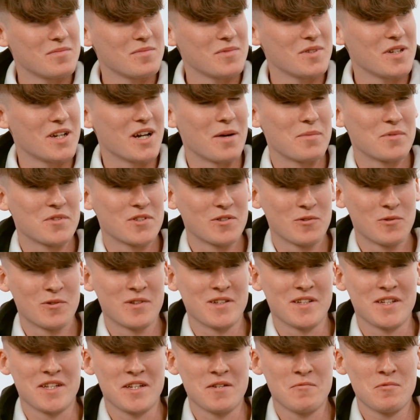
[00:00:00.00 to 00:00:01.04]
Yeah,
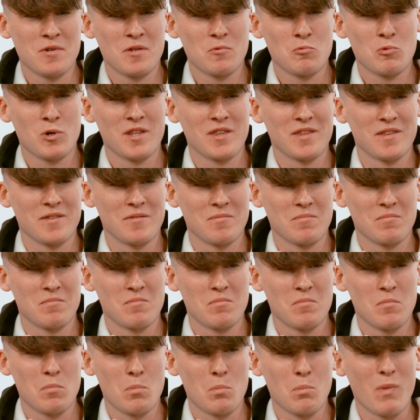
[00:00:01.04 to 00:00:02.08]
absolutely. Even when
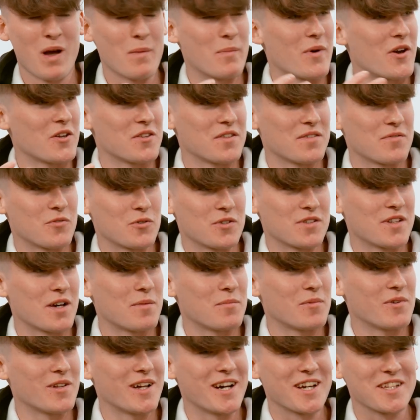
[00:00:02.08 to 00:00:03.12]
my parents, for
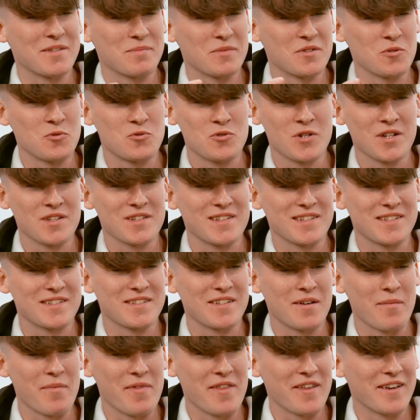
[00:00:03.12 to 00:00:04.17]
example, ask me to translate
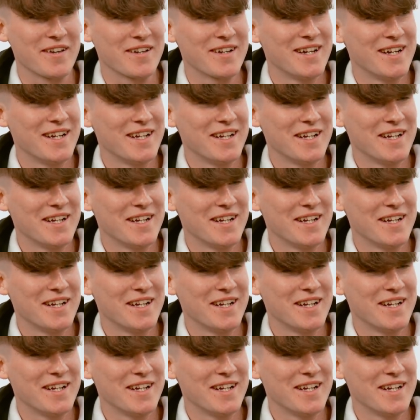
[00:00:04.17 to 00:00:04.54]
something,